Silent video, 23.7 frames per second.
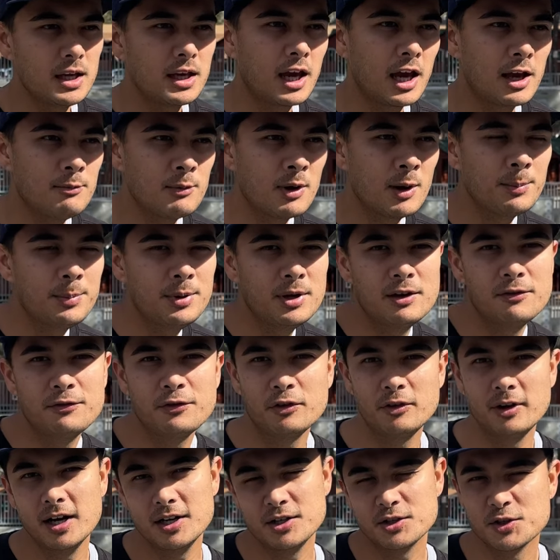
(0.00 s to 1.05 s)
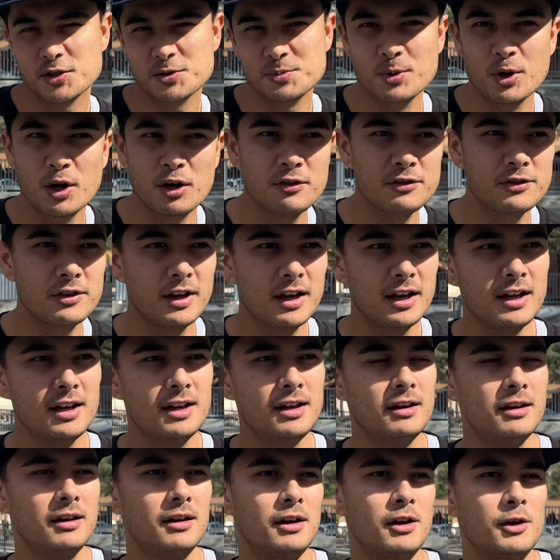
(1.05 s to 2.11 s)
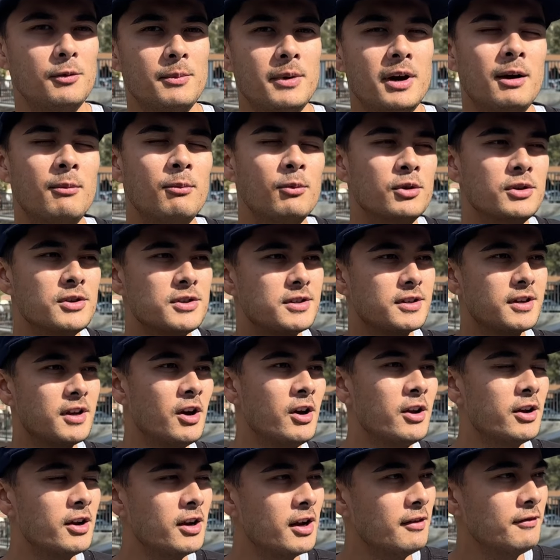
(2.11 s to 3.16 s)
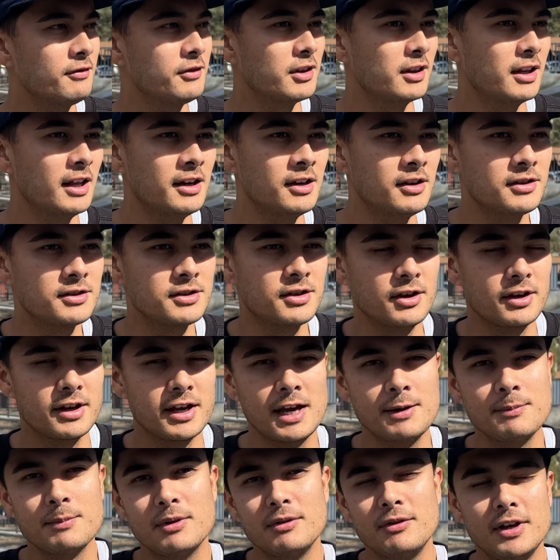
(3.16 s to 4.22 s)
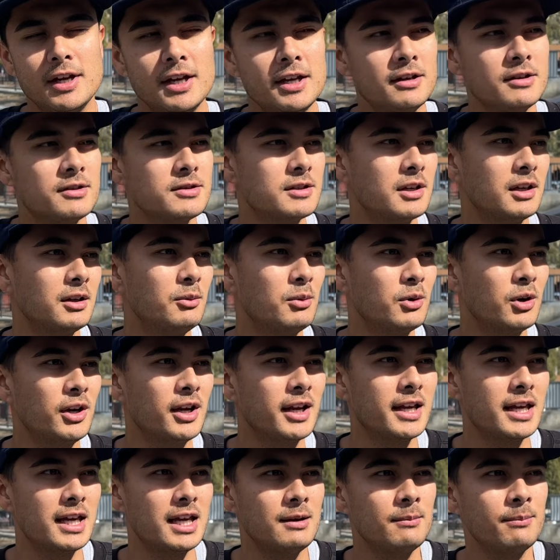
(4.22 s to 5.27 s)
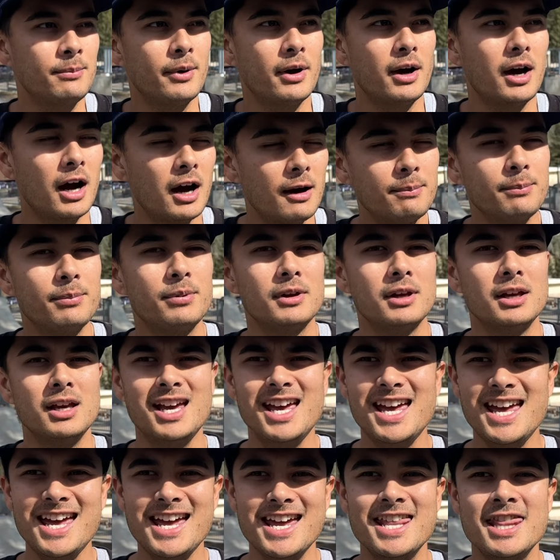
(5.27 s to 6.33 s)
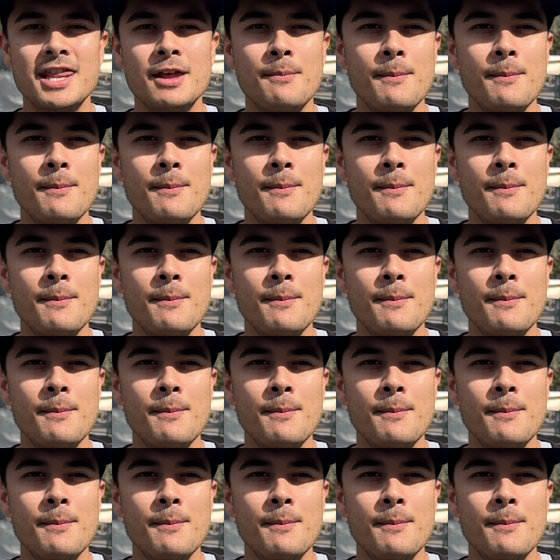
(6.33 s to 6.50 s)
came up here for Rachel's birthday. Her mum was kind enough to lend us her camper van, so we're gonna camp up in the